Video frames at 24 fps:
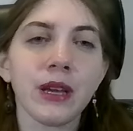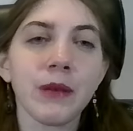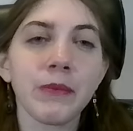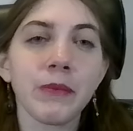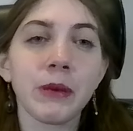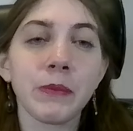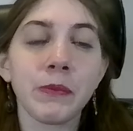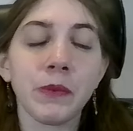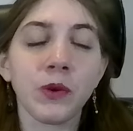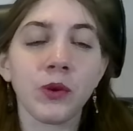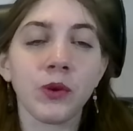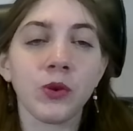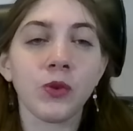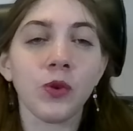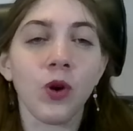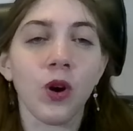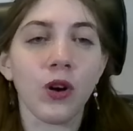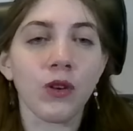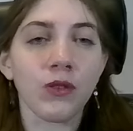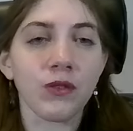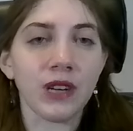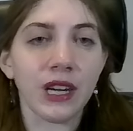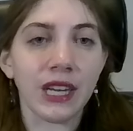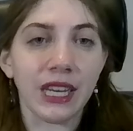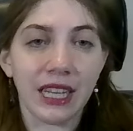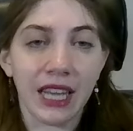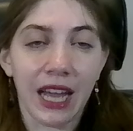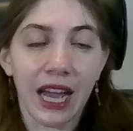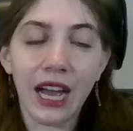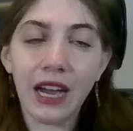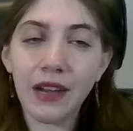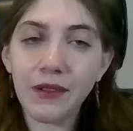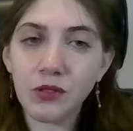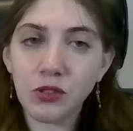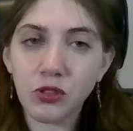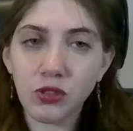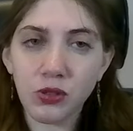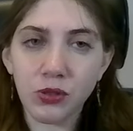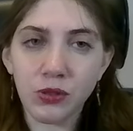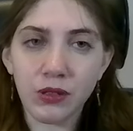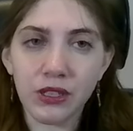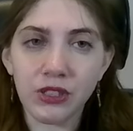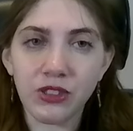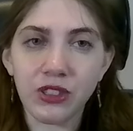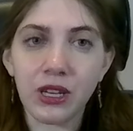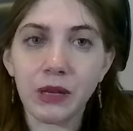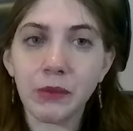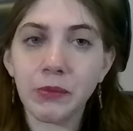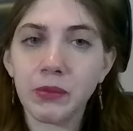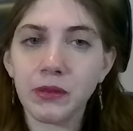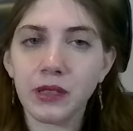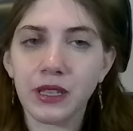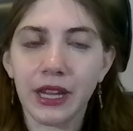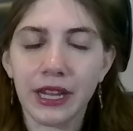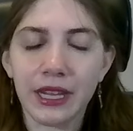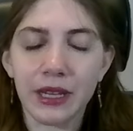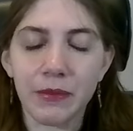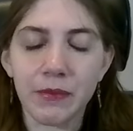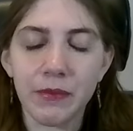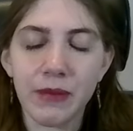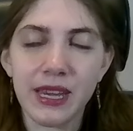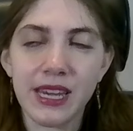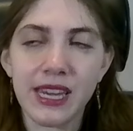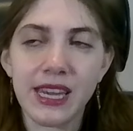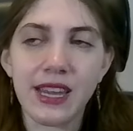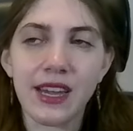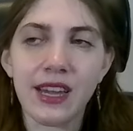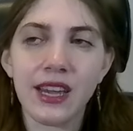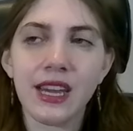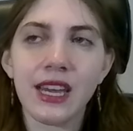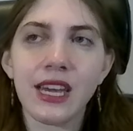People who already have stories up, like me,